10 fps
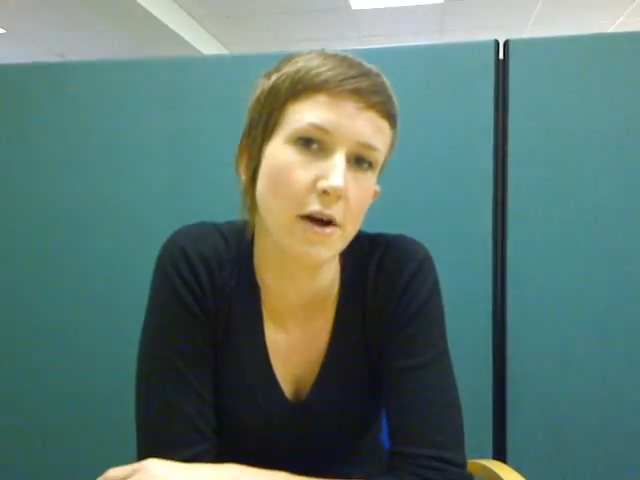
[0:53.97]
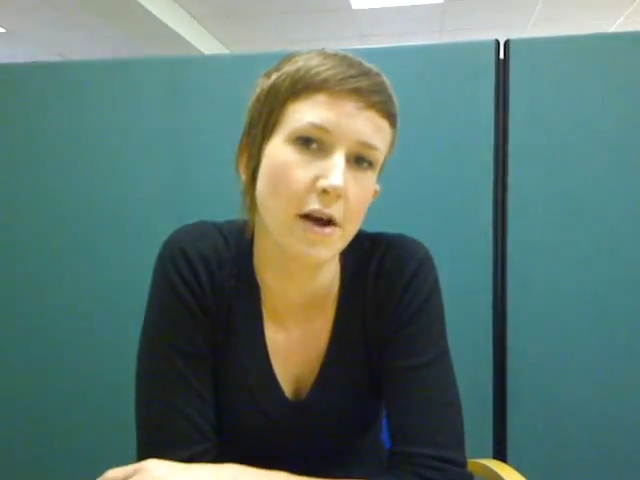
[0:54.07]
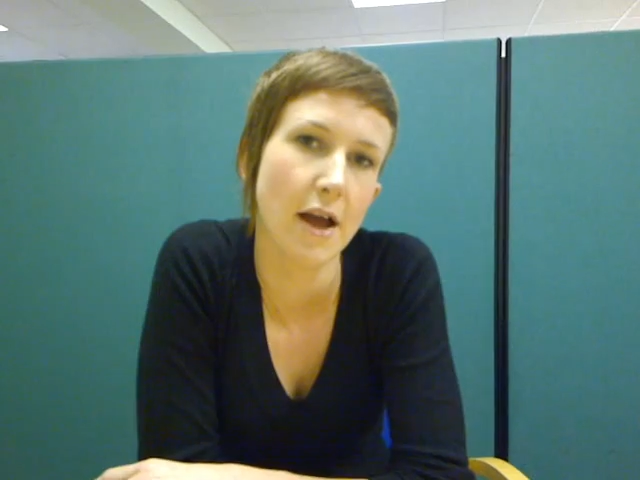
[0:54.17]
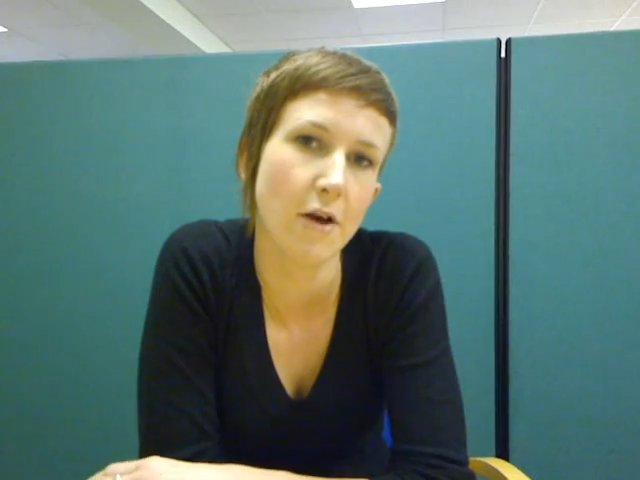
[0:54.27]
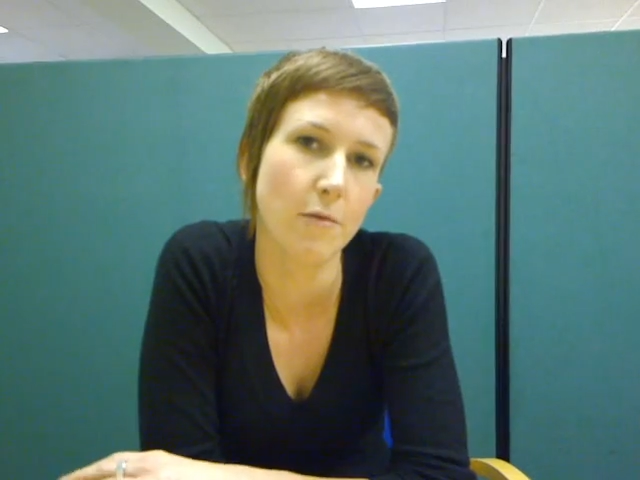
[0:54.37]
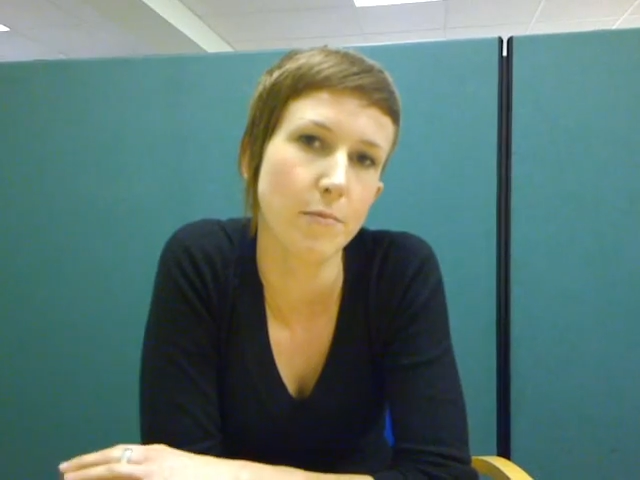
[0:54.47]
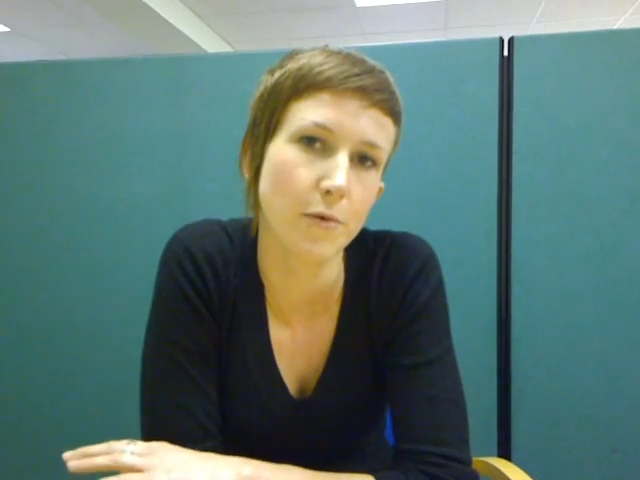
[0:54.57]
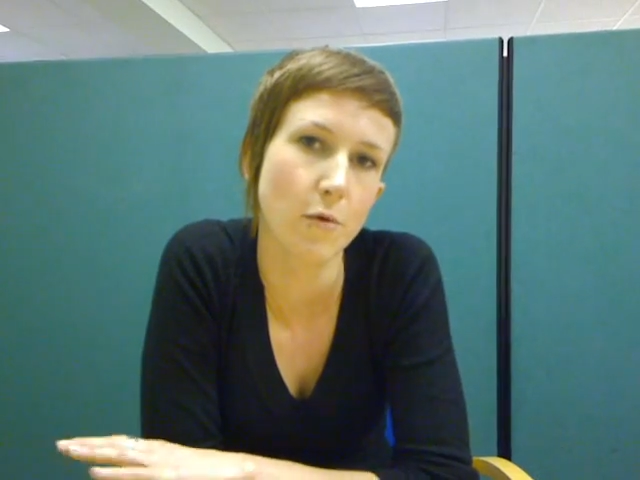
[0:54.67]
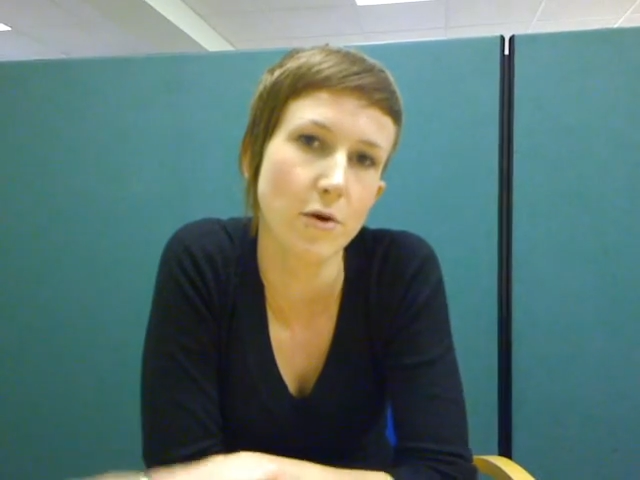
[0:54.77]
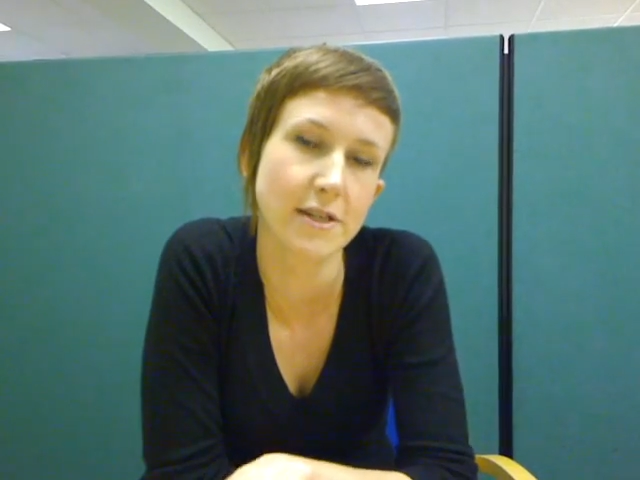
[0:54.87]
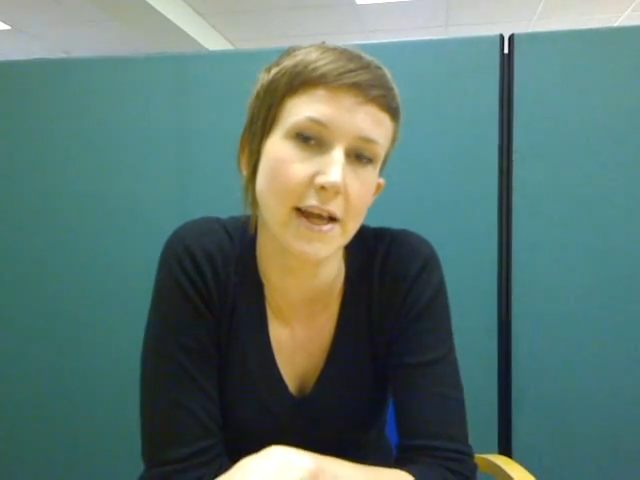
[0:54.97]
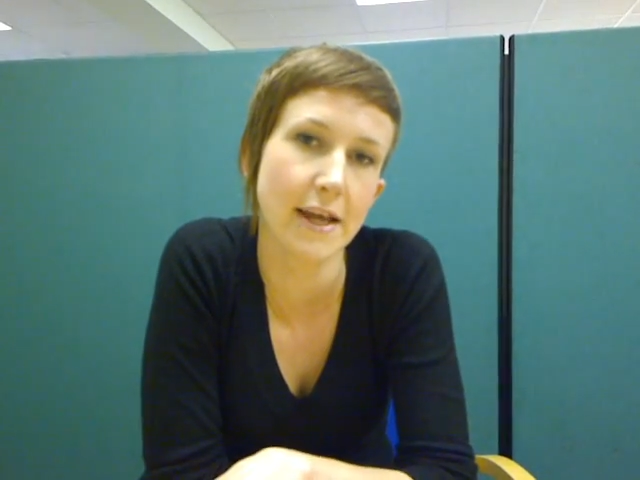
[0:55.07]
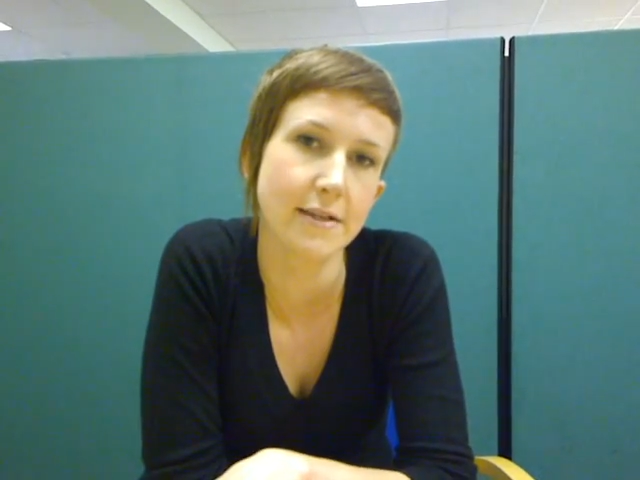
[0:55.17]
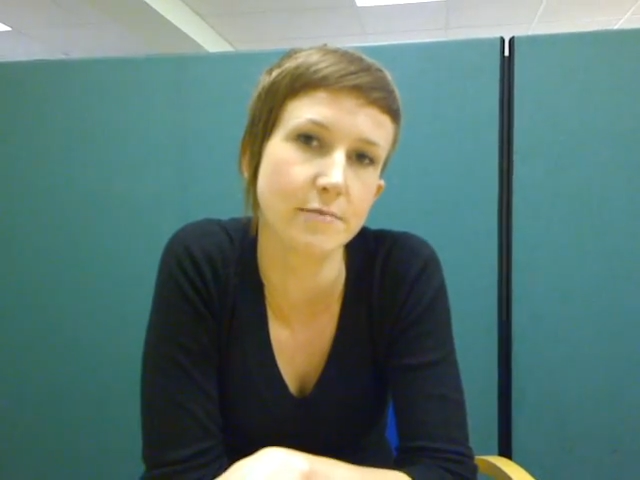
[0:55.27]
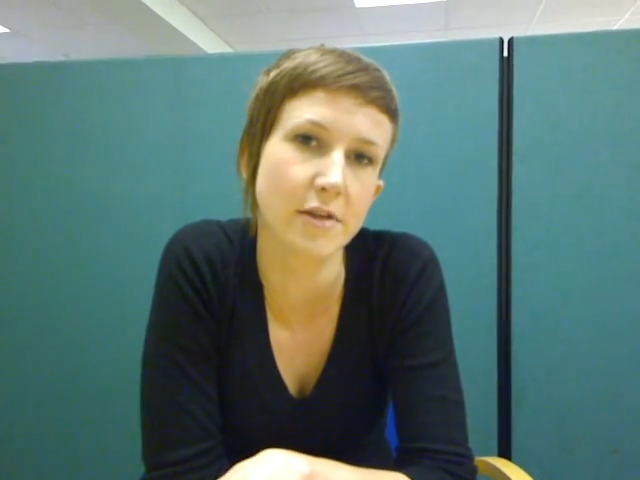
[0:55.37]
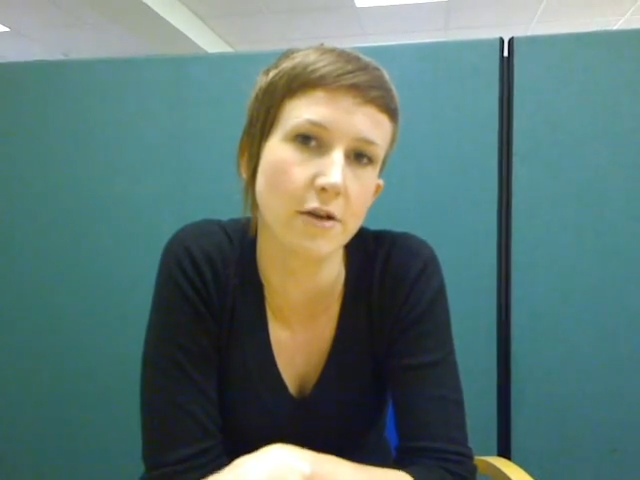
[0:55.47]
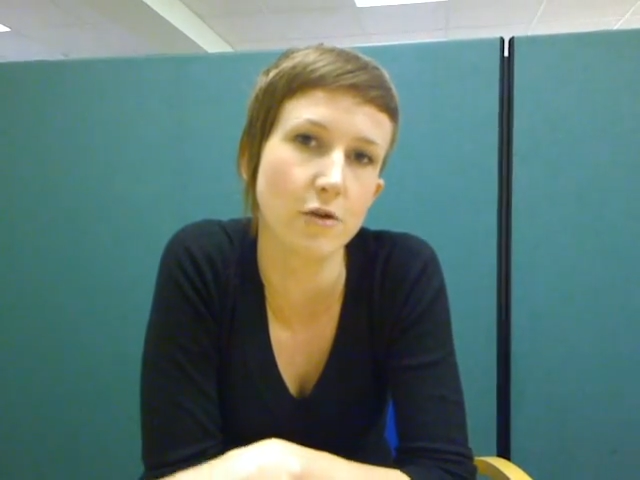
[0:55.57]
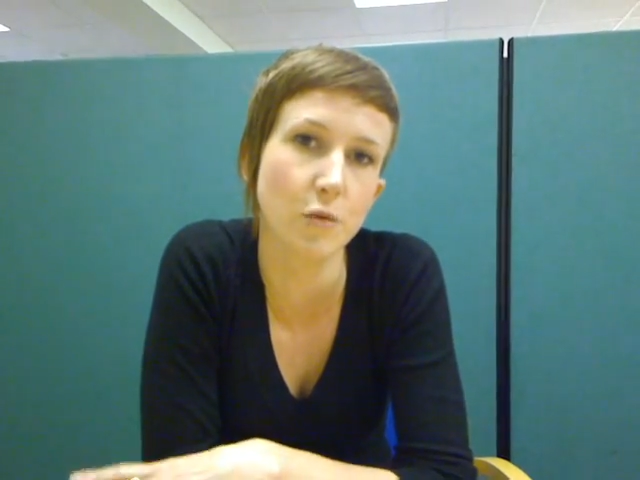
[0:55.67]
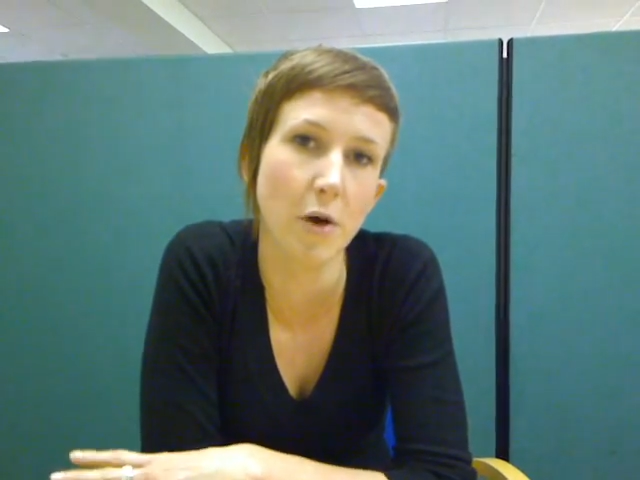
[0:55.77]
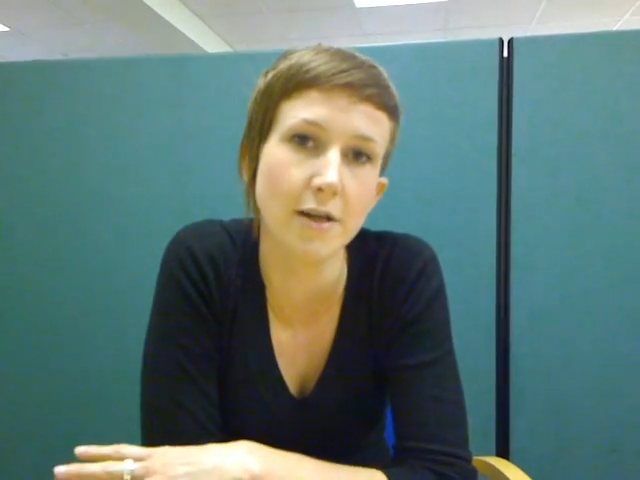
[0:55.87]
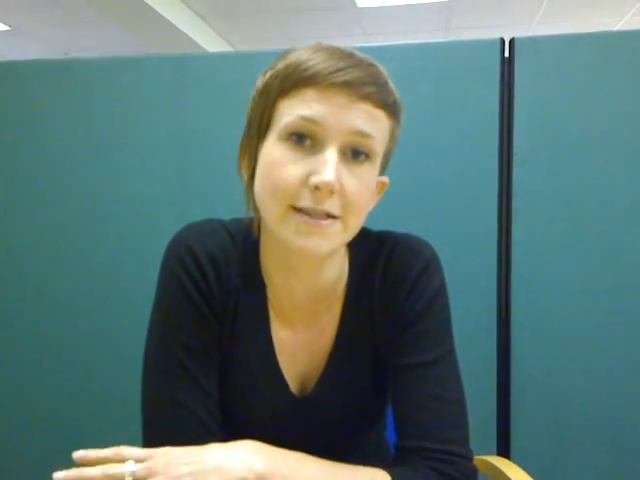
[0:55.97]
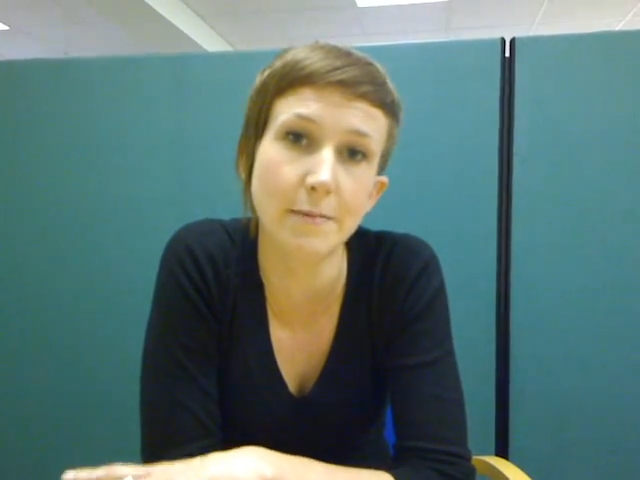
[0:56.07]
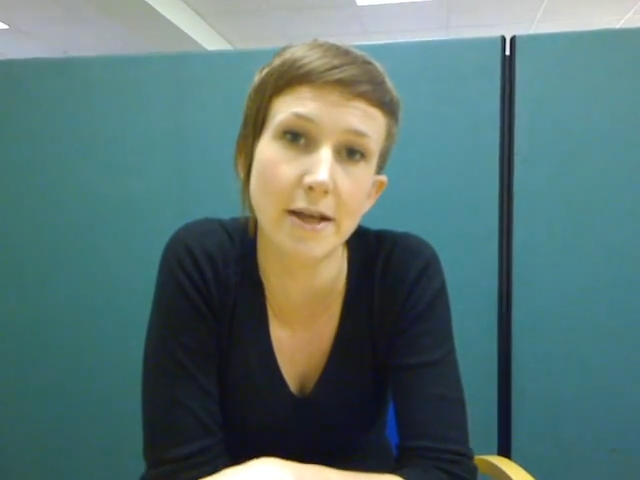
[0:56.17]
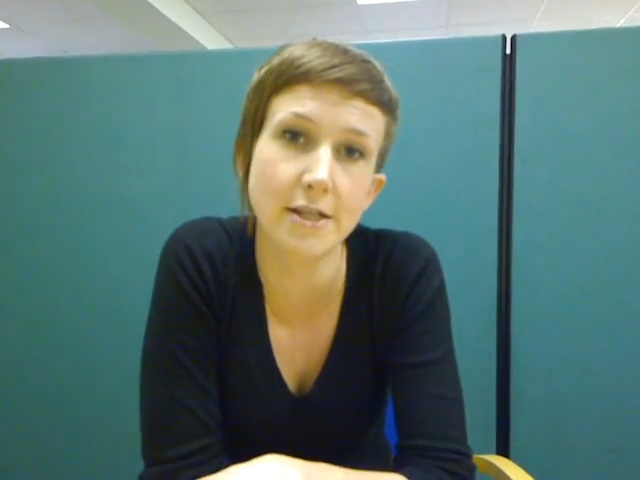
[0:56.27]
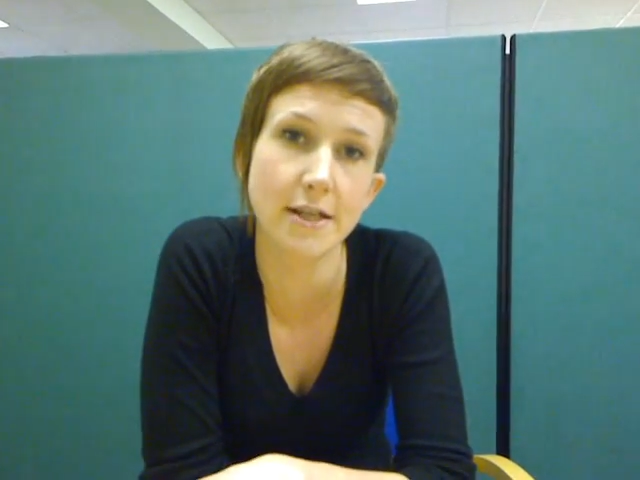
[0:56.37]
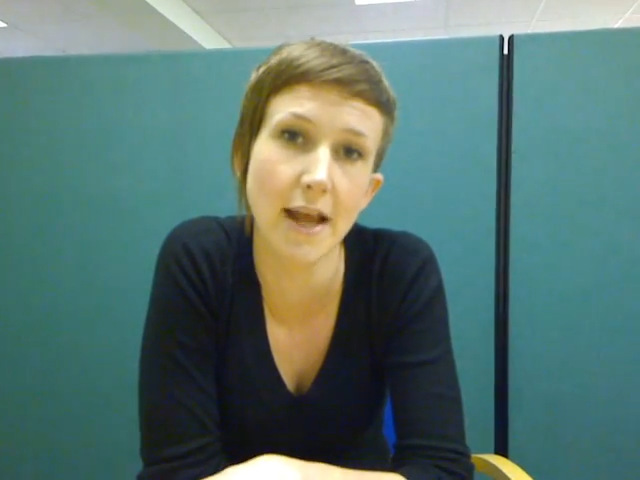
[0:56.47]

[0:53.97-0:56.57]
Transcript: I help coordinate something called a participation